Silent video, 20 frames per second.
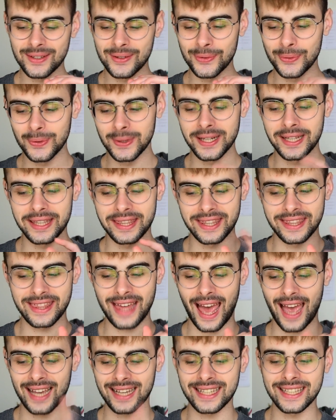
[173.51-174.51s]
with
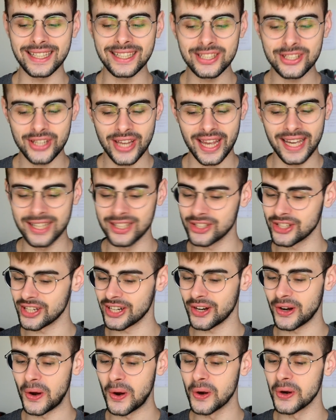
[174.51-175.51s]
that key change
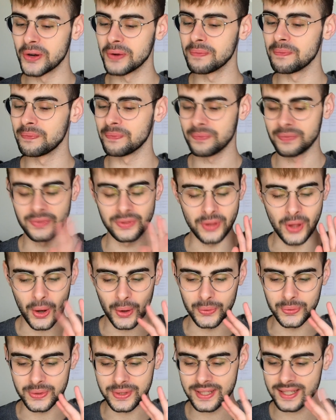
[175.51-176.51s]
and her
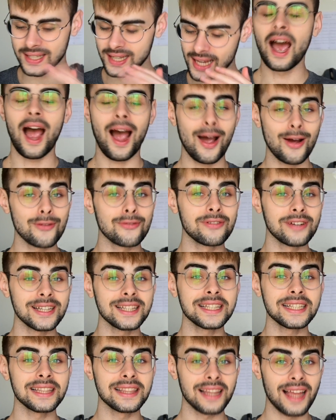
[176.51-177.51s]
note. I
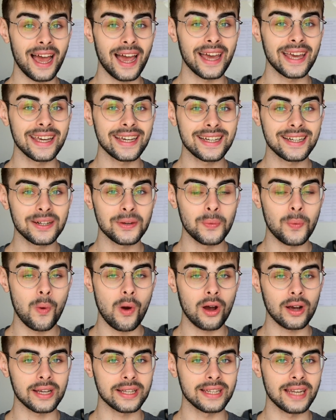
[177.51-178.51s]
really like
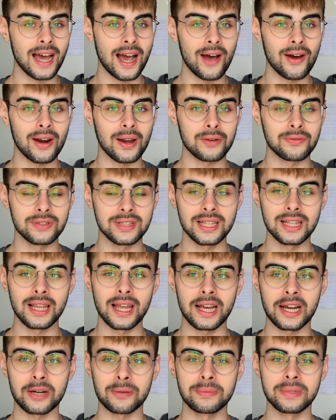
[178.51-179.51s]
Walking Out. I really
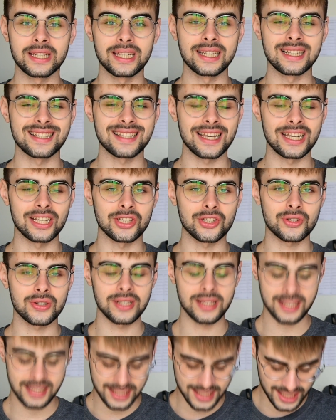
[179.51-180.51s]
like Armenia's entry
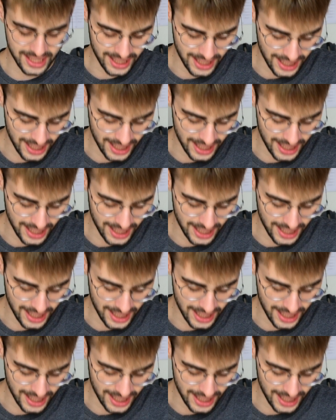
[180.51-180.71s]
this